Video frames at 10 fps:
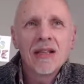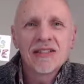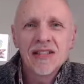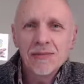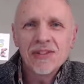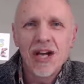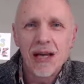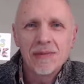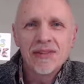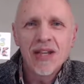
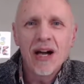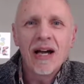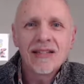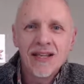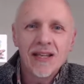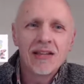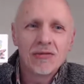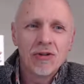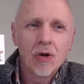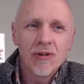sometimes I take
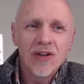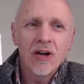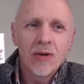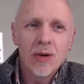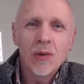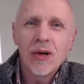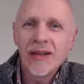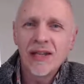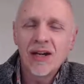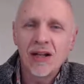the role of arguing why
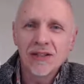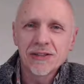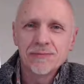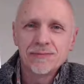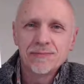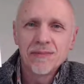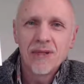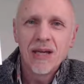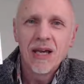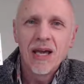they can't.
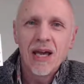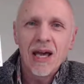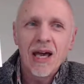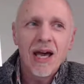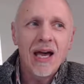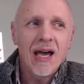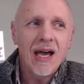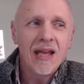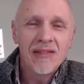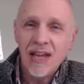
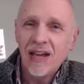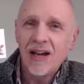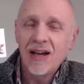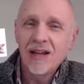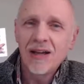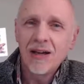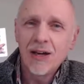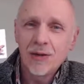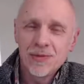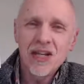And their
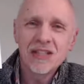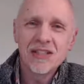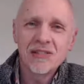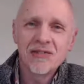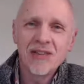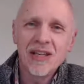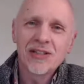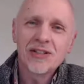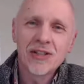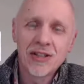objective
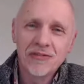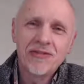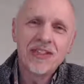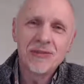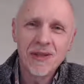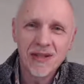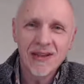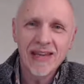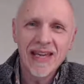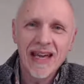is to convince me that
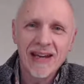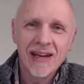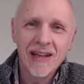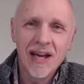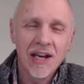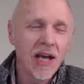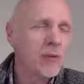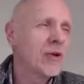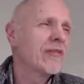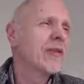they can. And I will
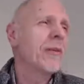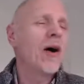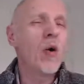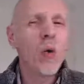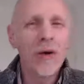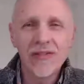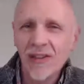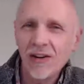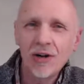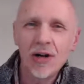give them all of
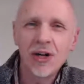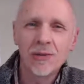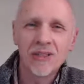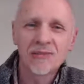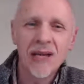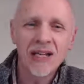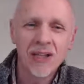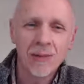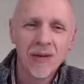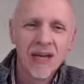their own arguments back at
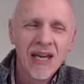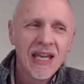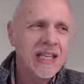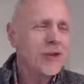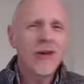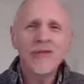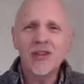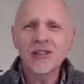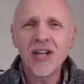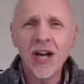them. Yeah, but you haven't
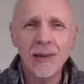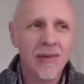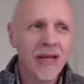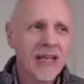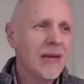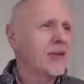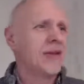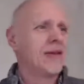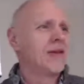got time. Yeah, but,